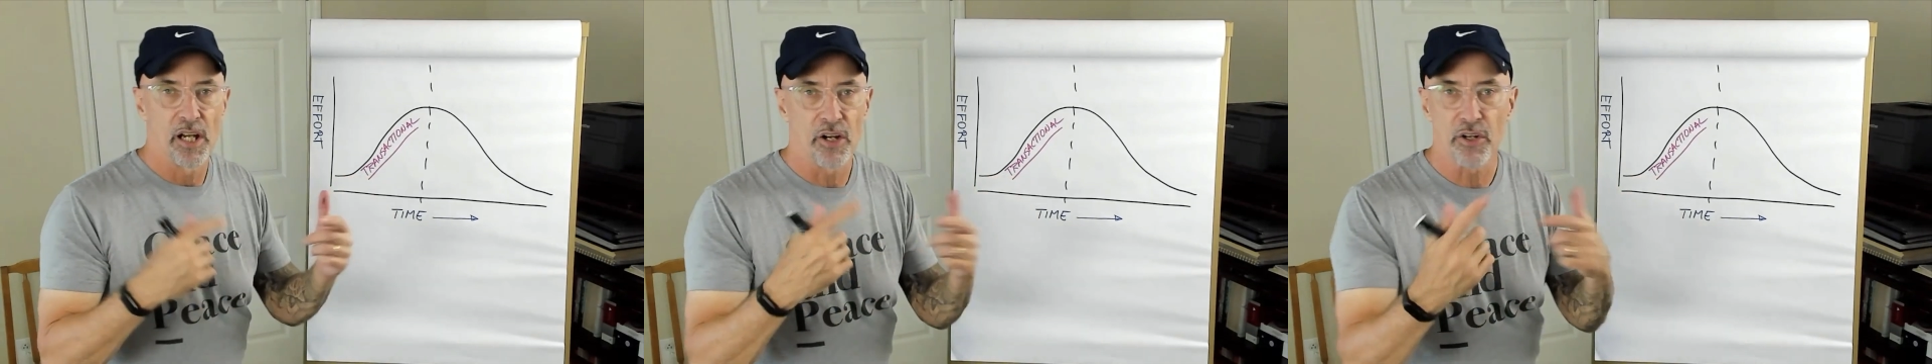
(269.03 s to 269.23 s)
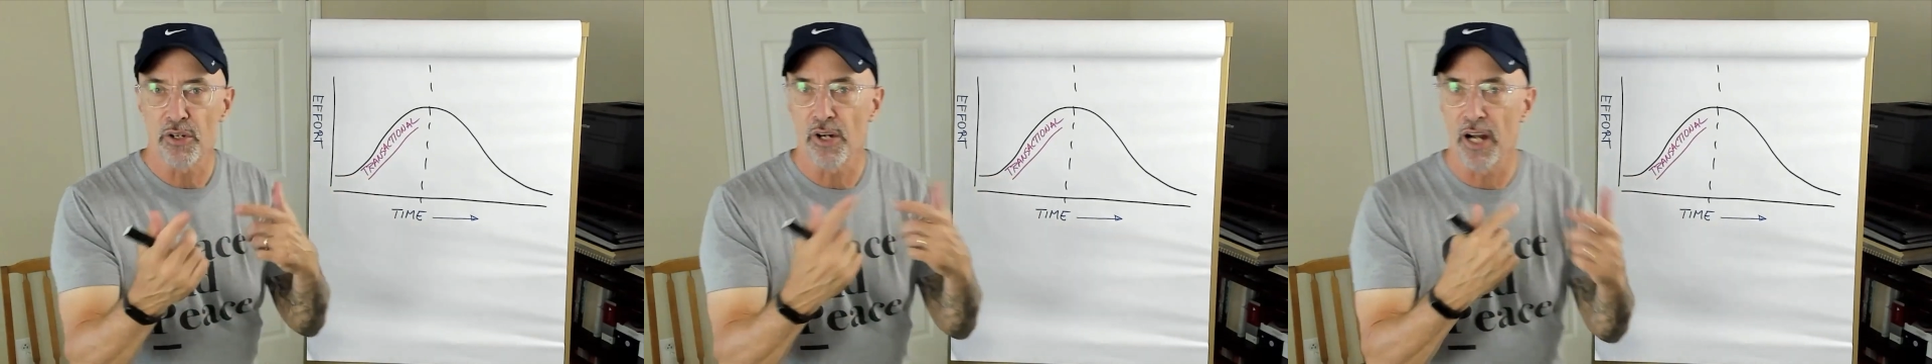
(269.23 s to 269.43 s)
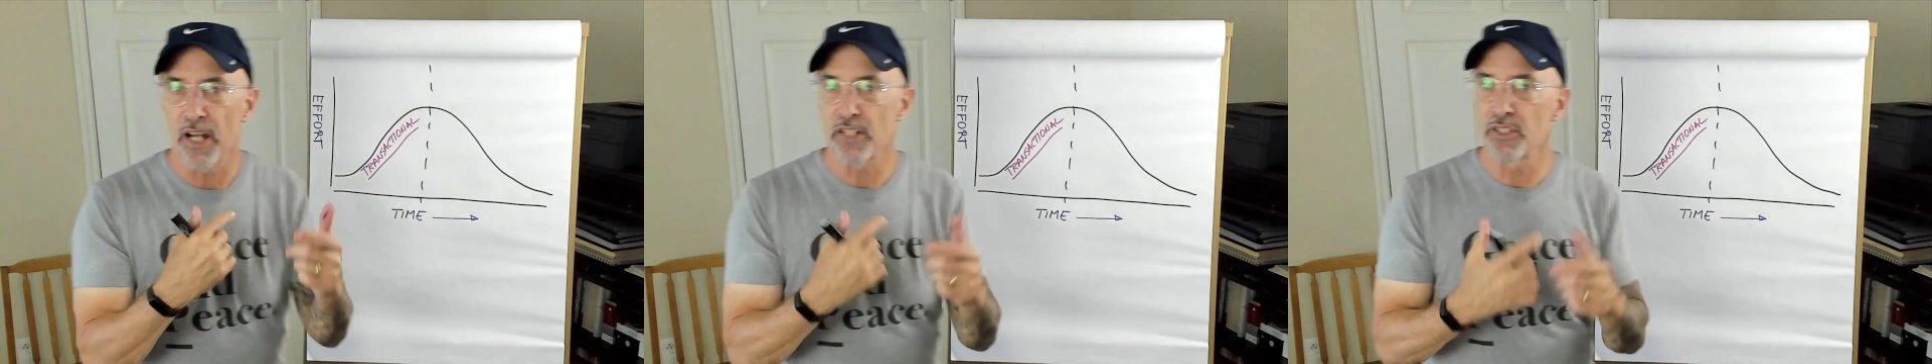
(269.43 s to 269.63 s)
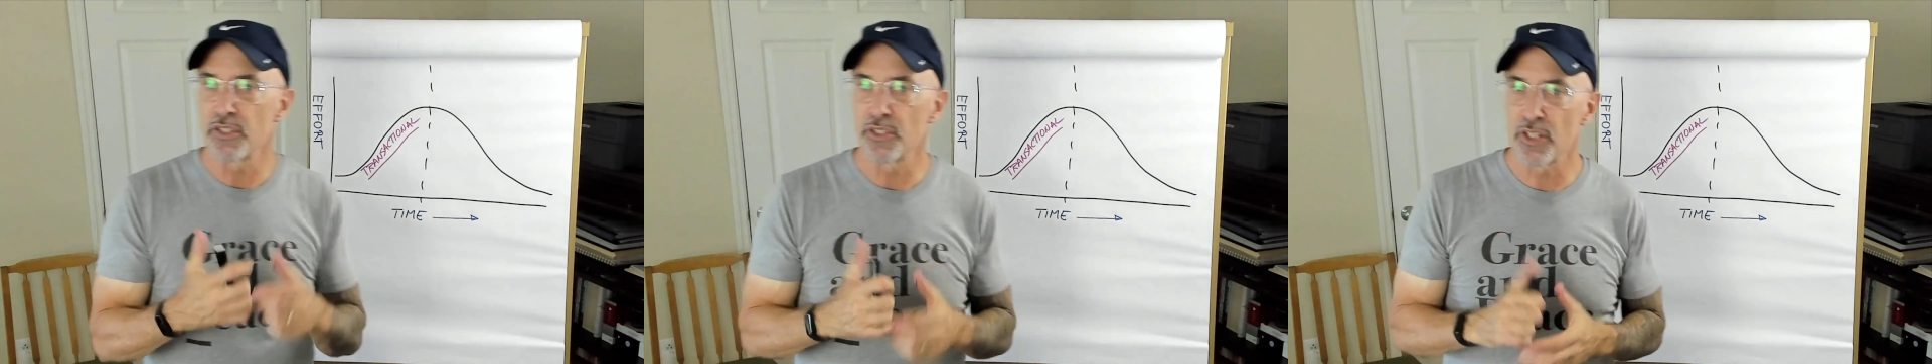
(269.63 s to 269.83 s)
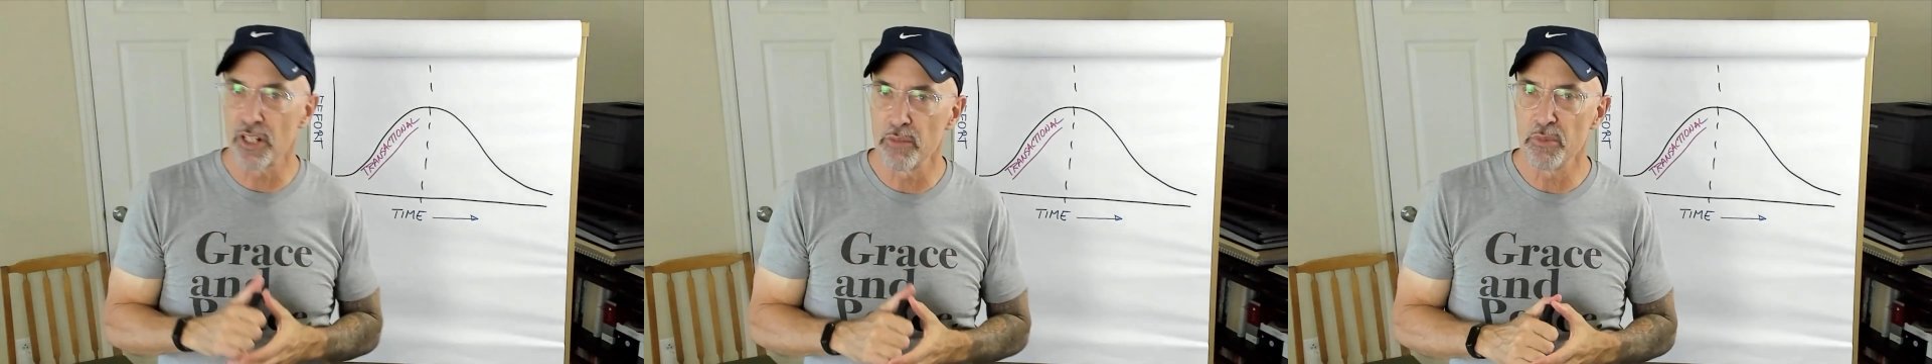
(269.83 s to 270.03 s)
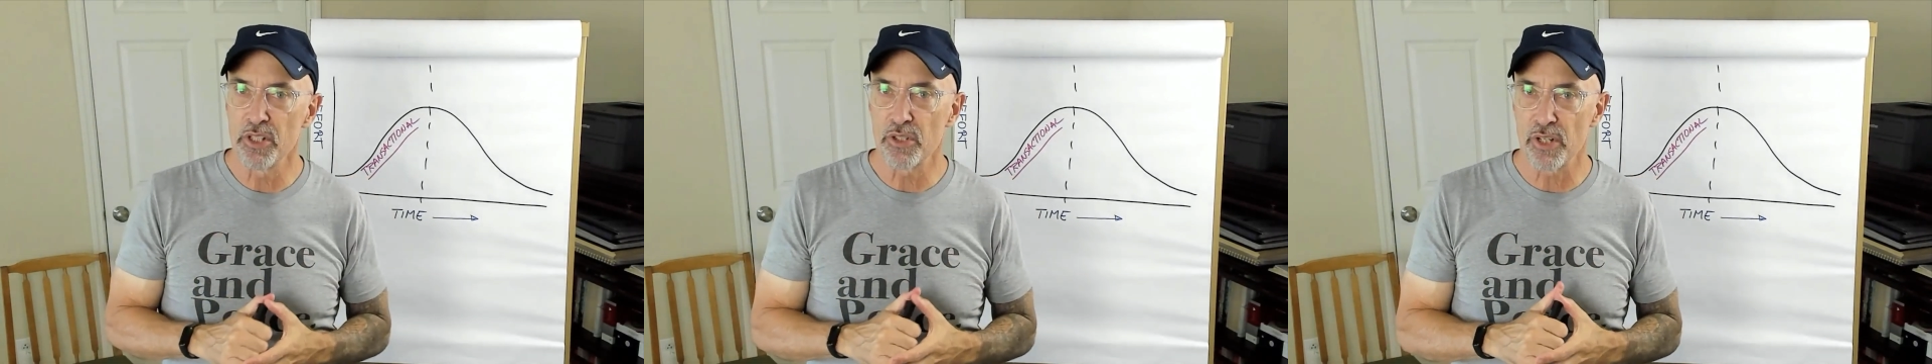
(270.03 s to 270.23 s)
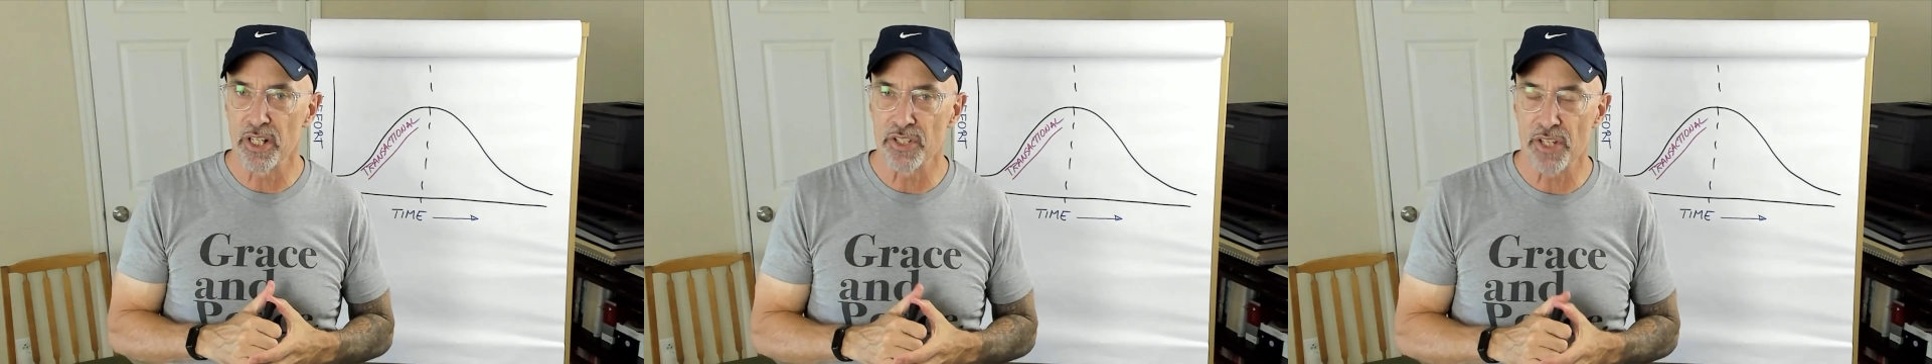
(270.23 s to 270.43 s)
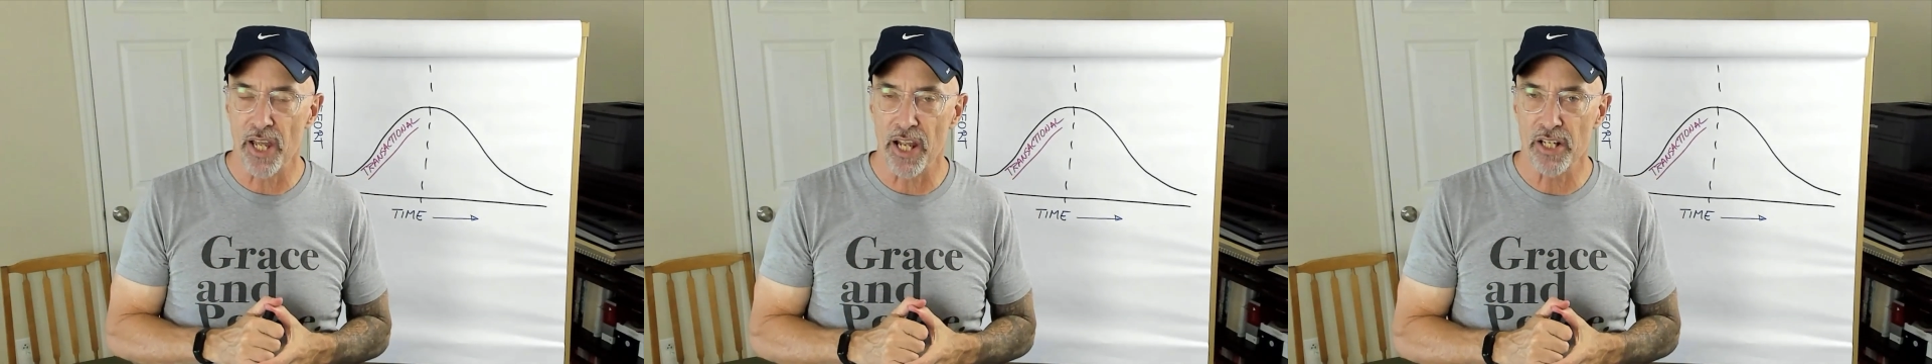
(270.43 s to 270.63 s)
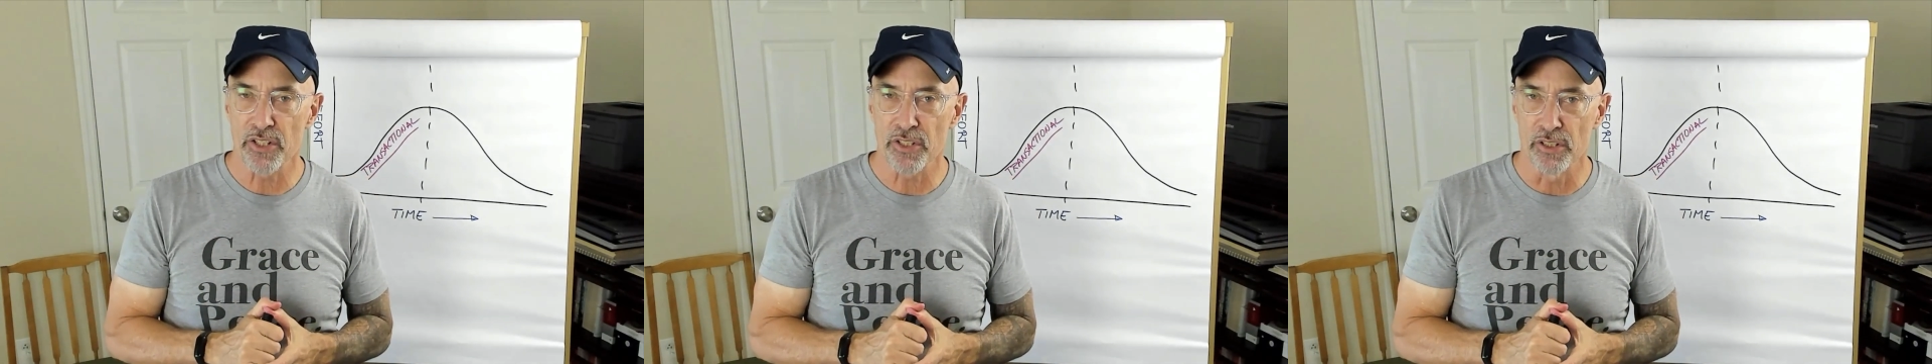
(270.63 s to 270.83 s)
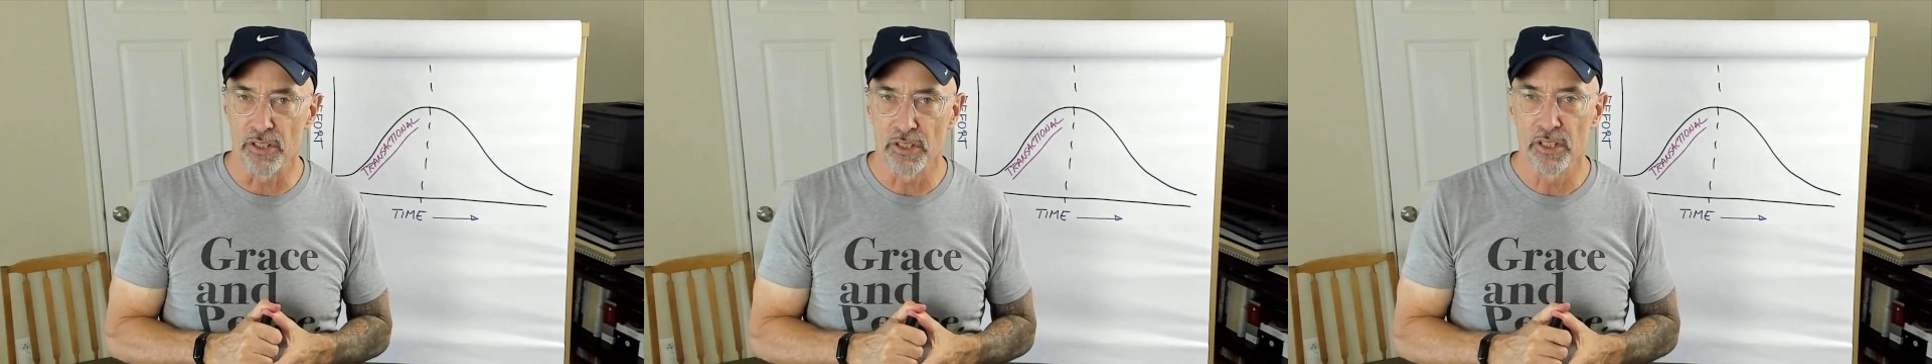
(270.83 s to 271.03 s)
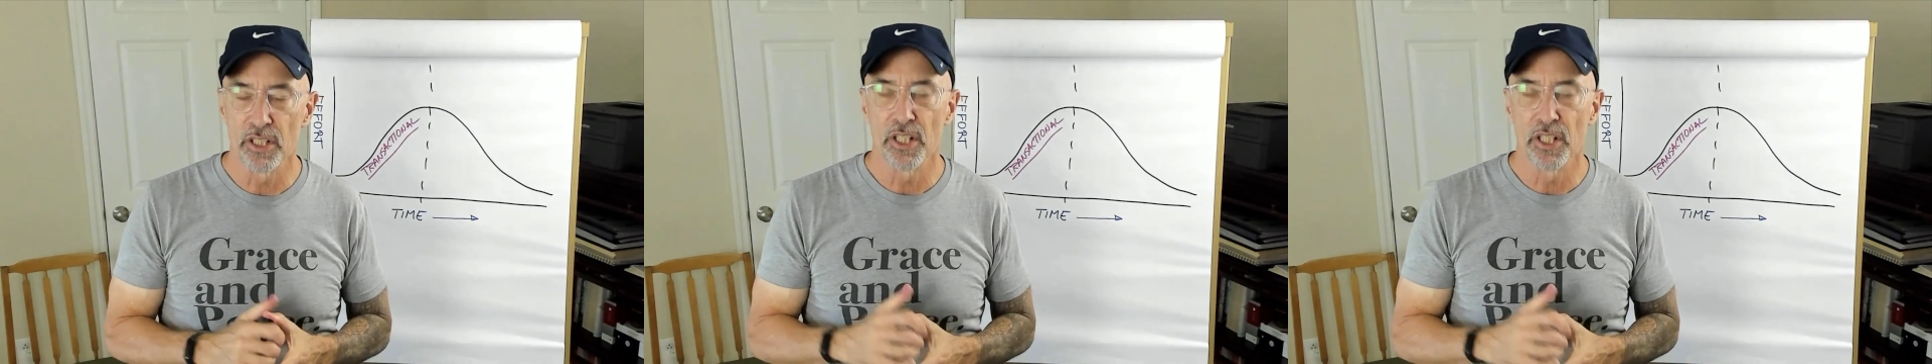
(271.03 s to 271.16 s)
interactions are going to be transactional.